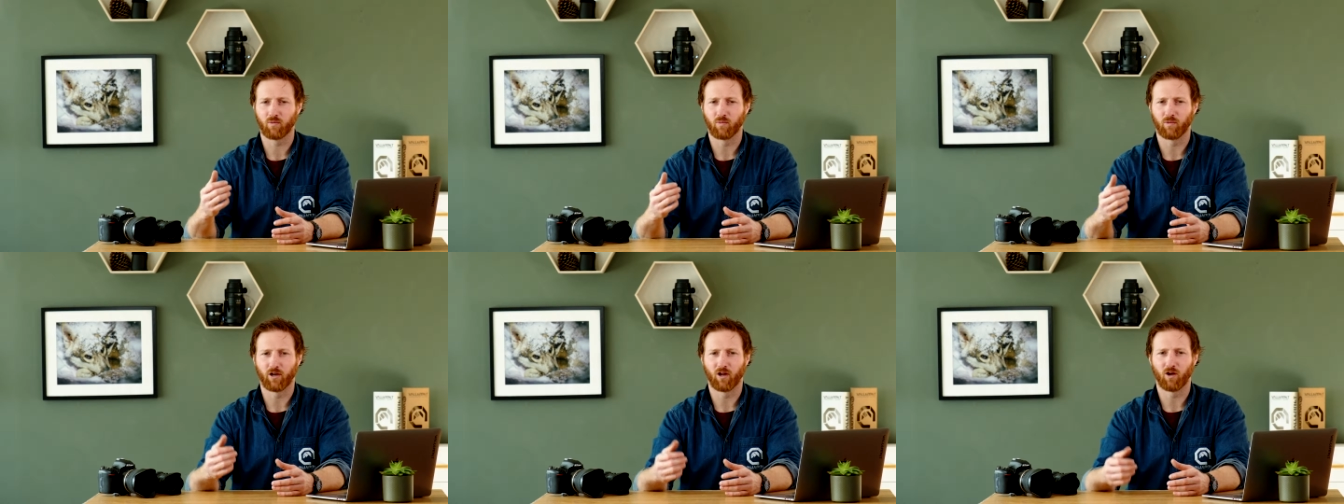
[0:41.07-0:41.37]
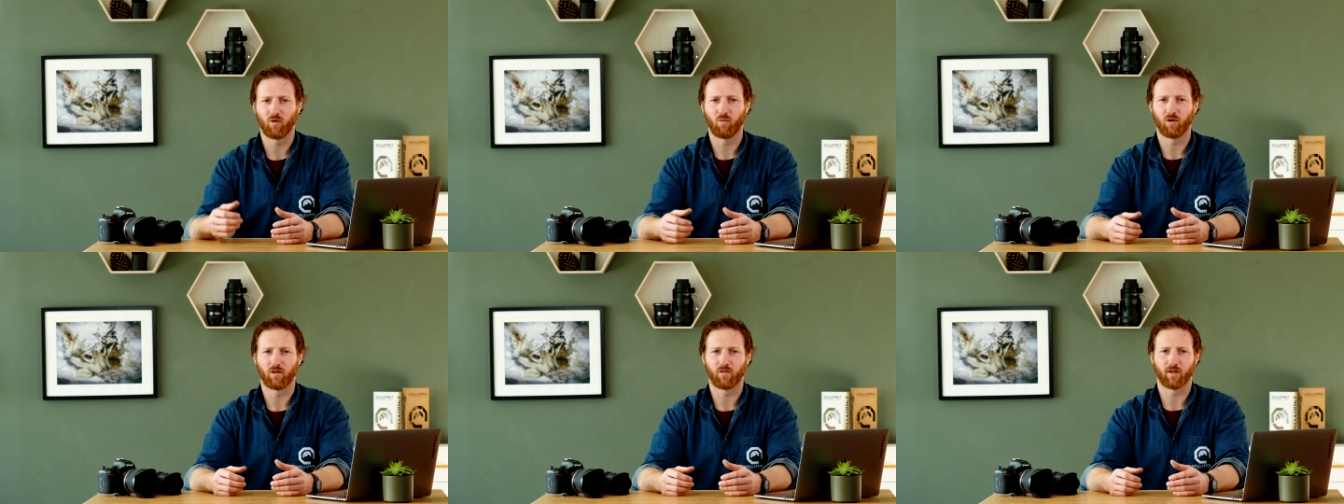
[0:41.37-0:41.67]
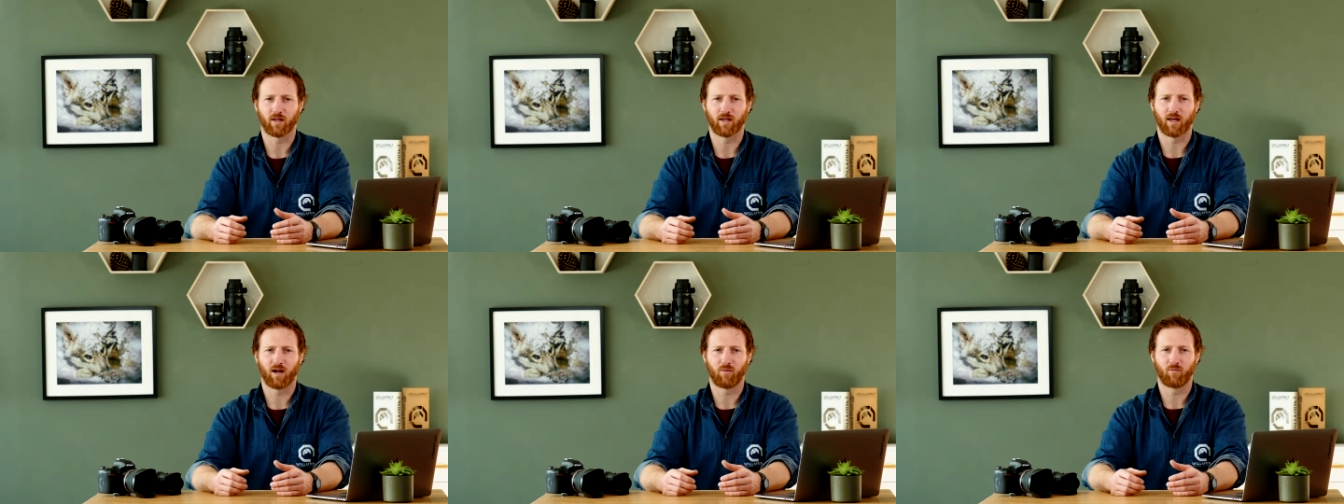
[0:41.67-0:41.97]
We don't want
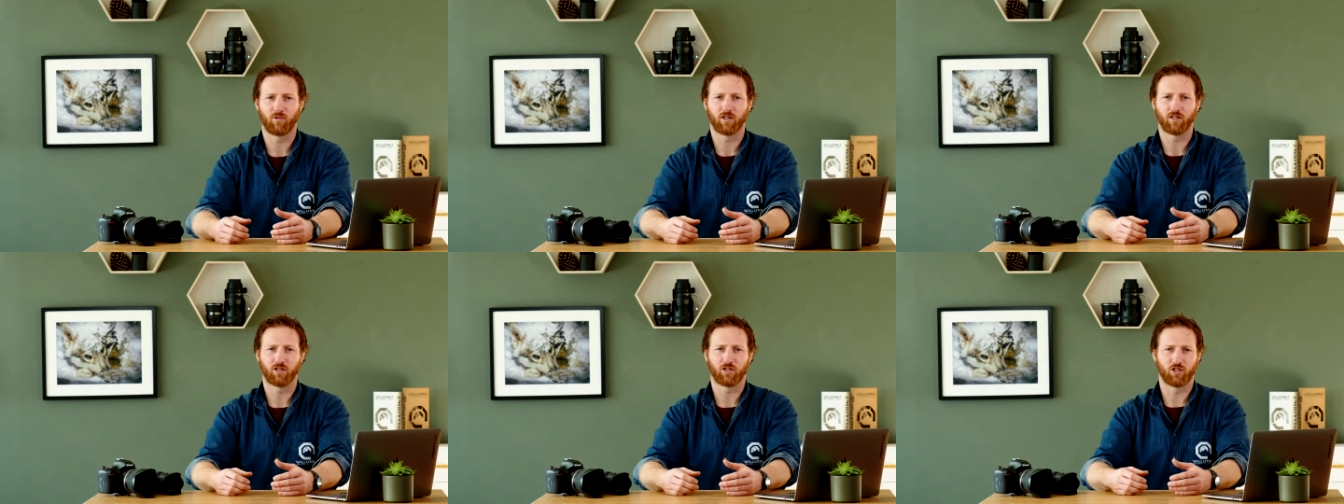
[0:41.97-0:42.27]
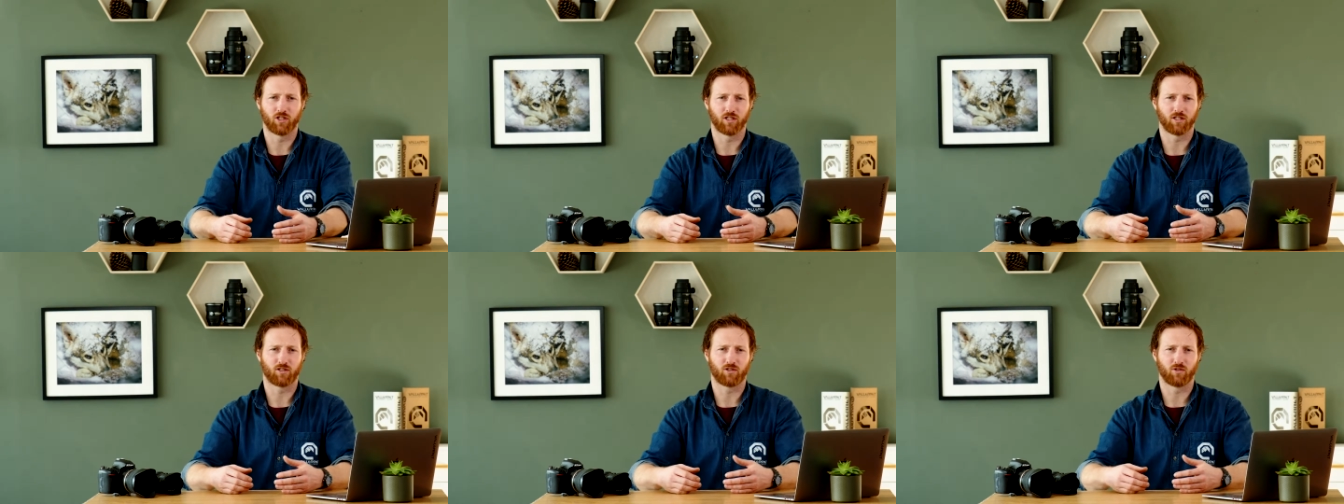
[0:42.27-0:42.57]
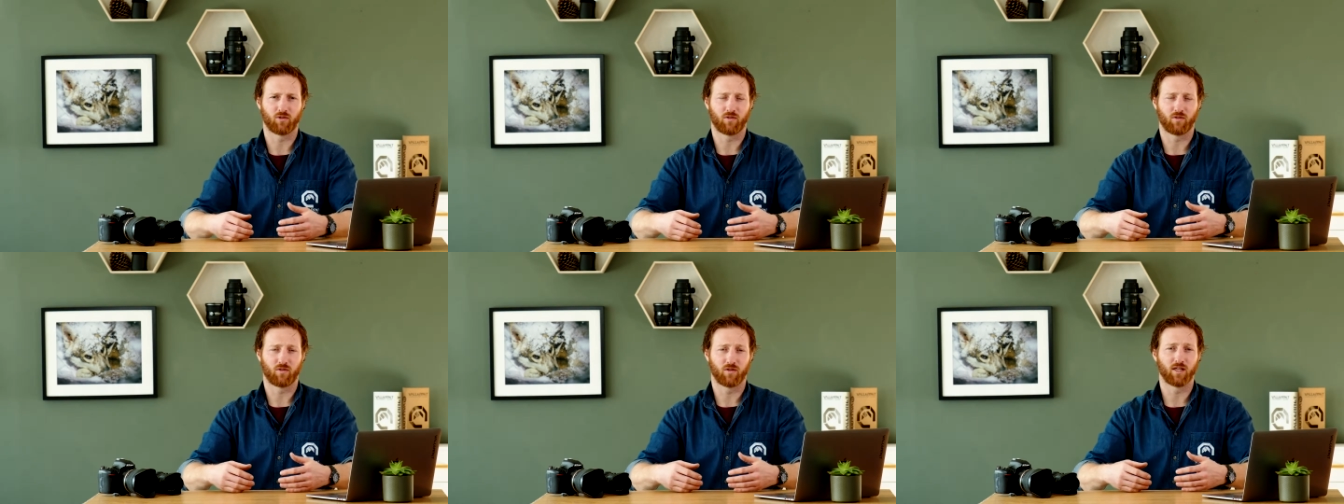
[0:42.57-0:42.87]
the camera just
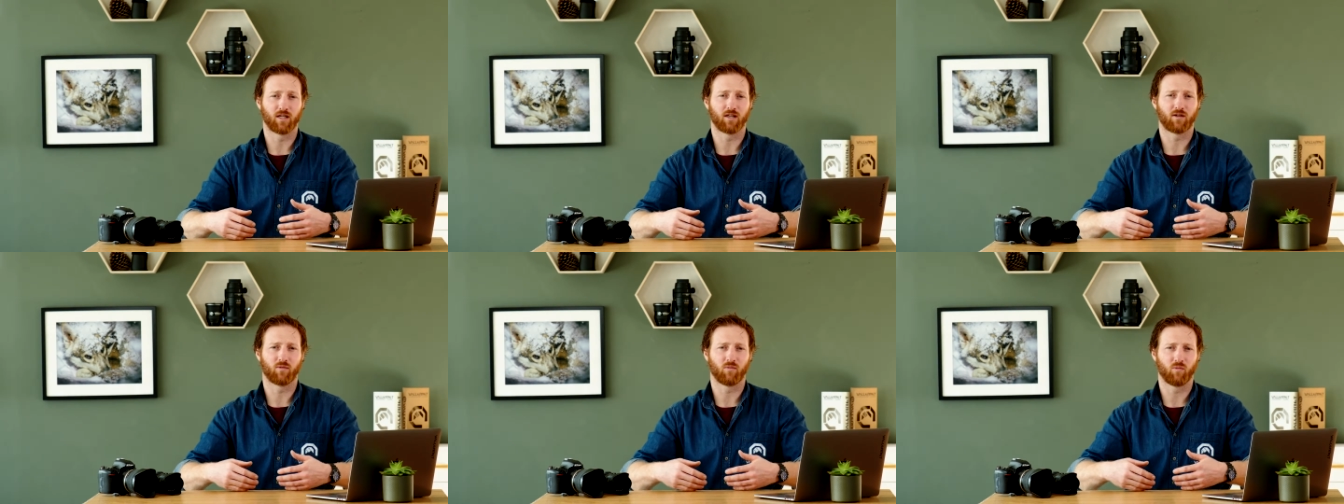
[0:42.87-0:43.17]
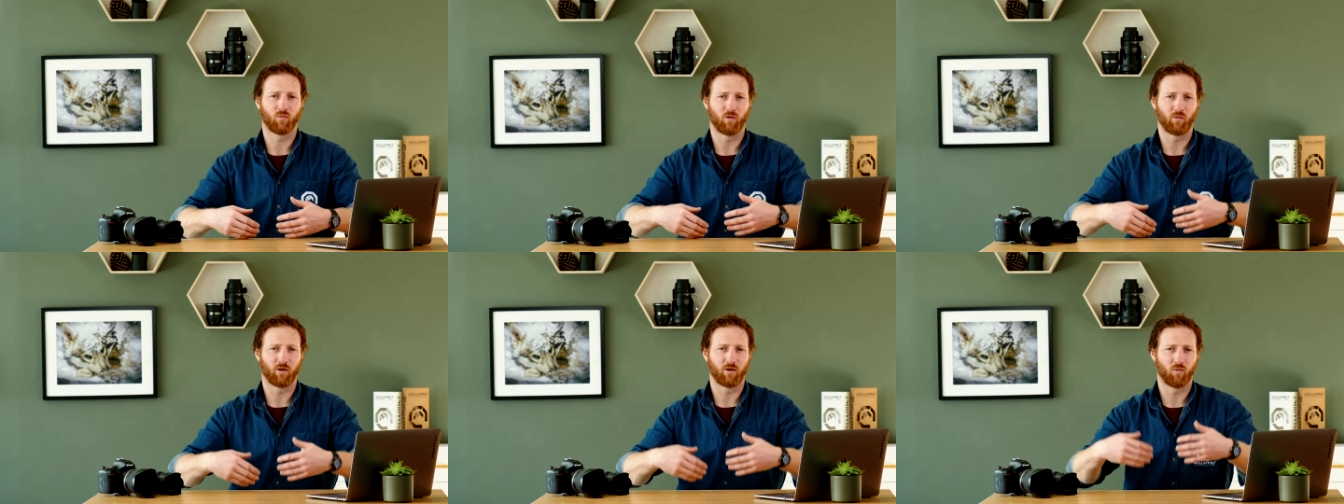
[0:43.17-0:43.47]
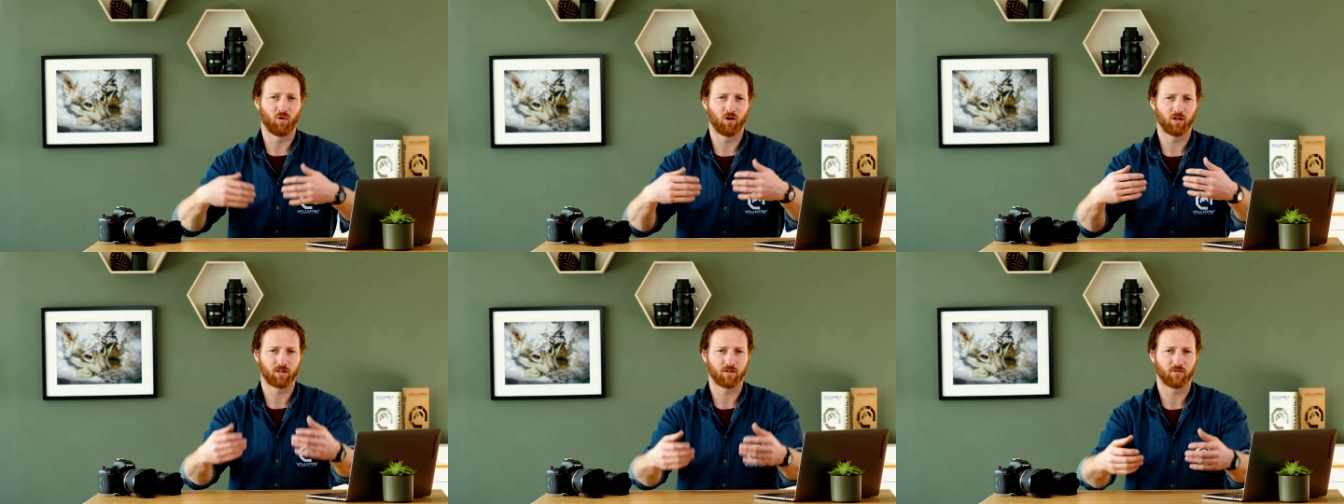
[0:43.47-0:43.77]
to think what we
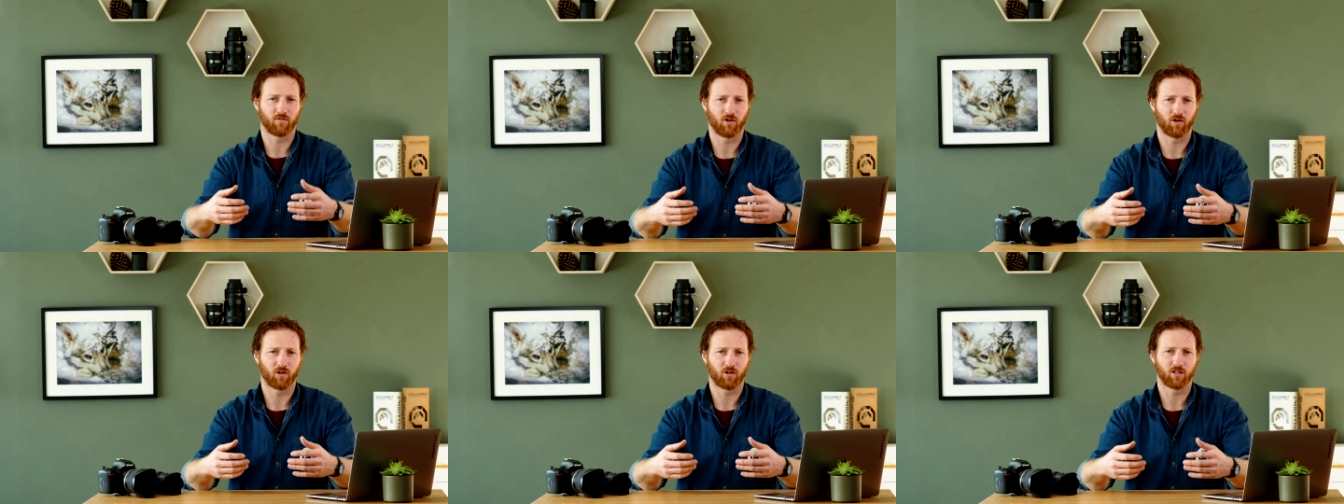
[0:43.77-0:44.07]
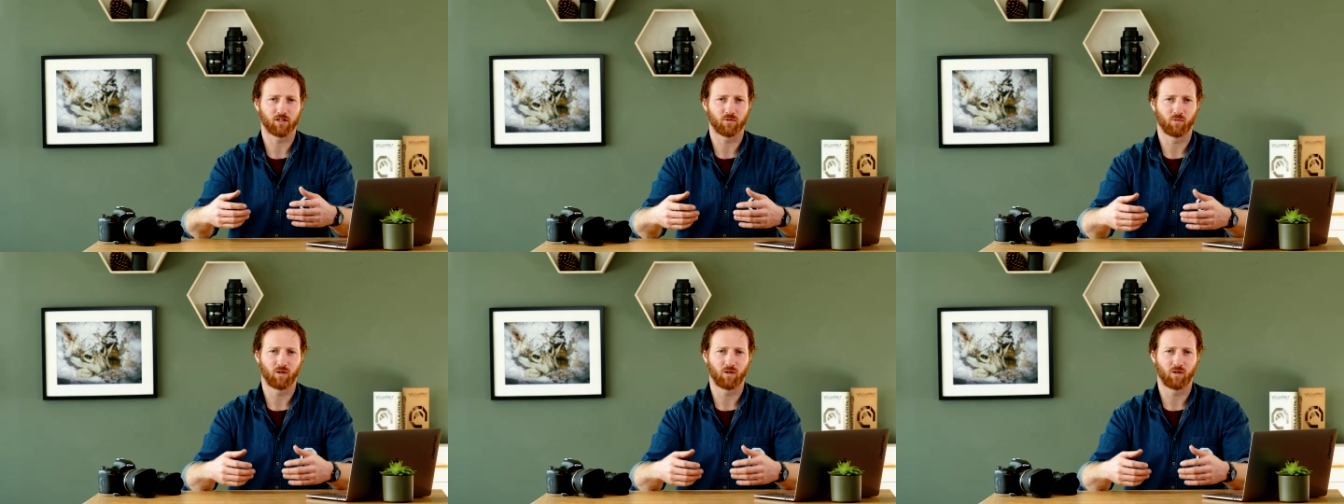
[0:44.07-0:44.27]
want to focus.